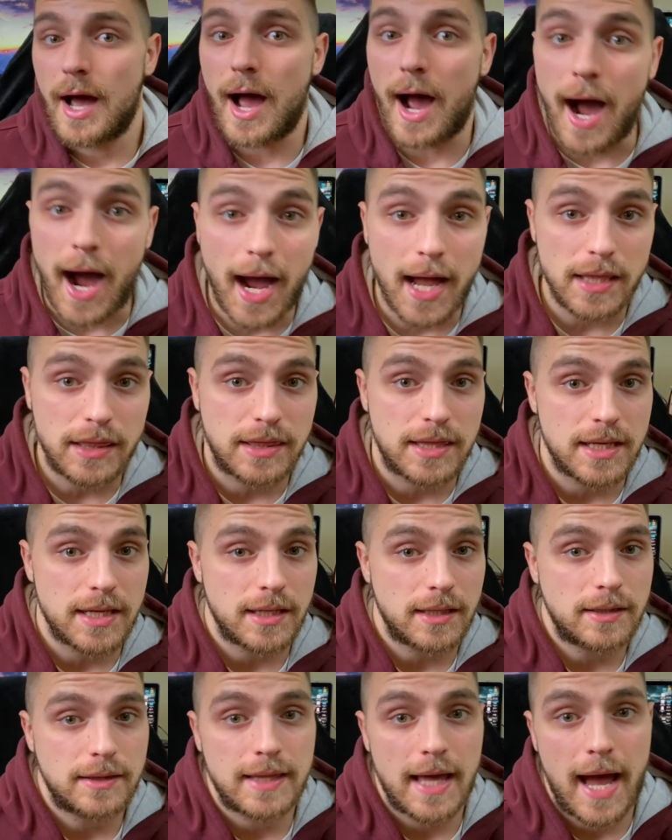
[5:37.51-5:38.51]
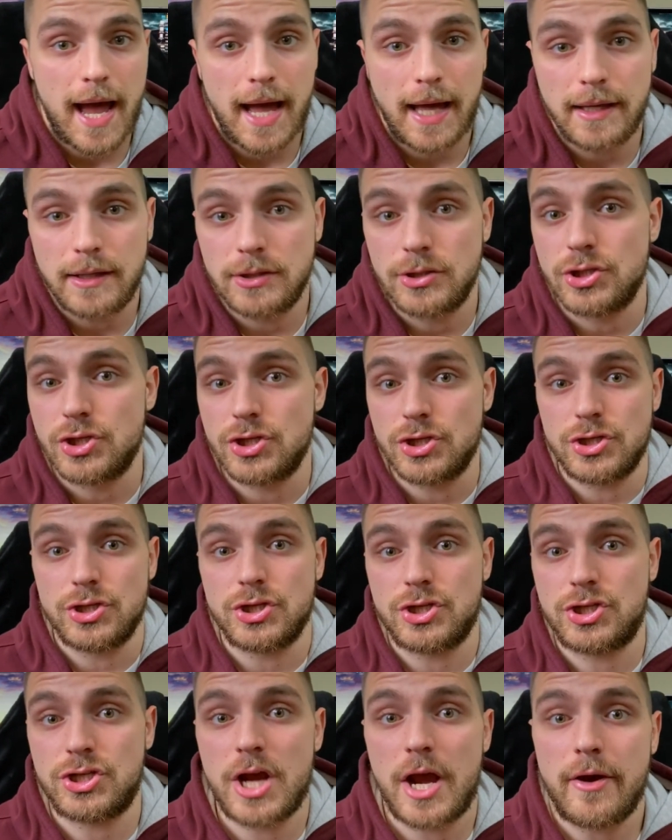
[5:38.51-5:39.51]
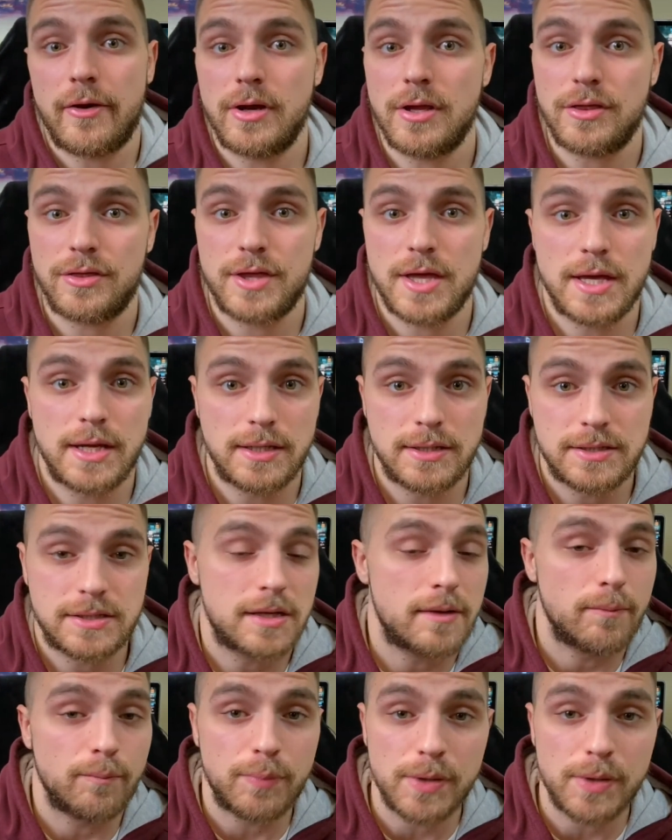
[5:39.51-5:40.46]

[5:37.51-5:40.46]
I think that sharing things,